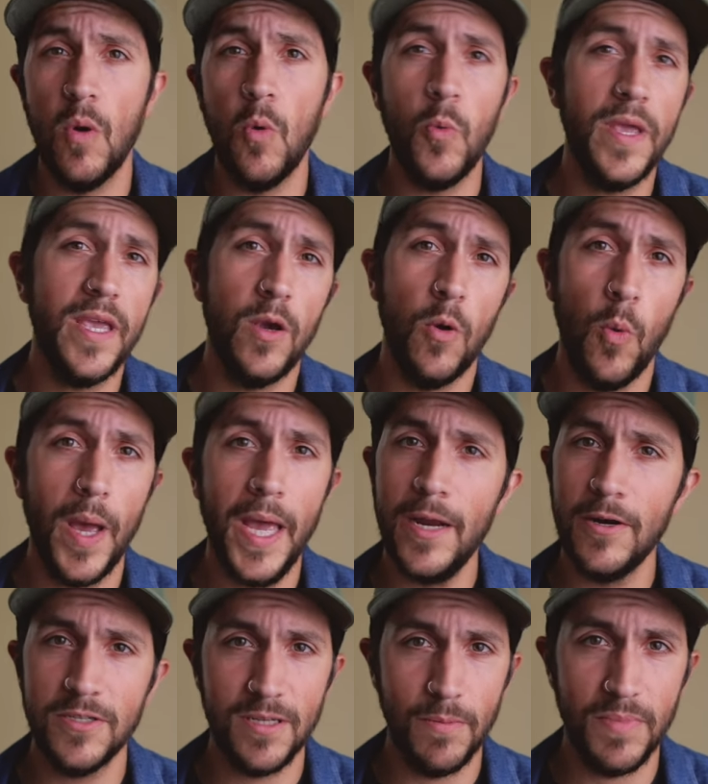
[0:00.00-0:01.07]
a week away
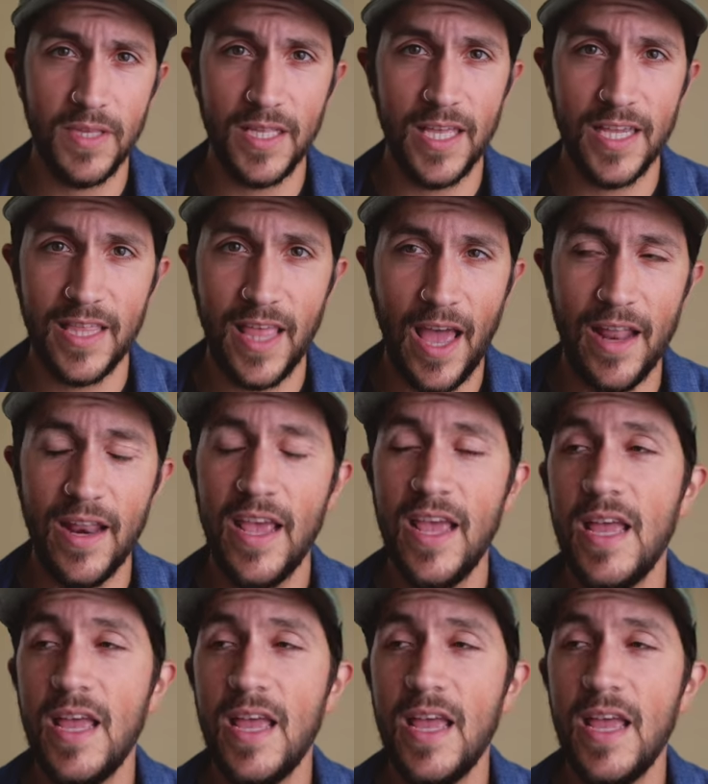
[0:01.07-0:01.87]
or something like that.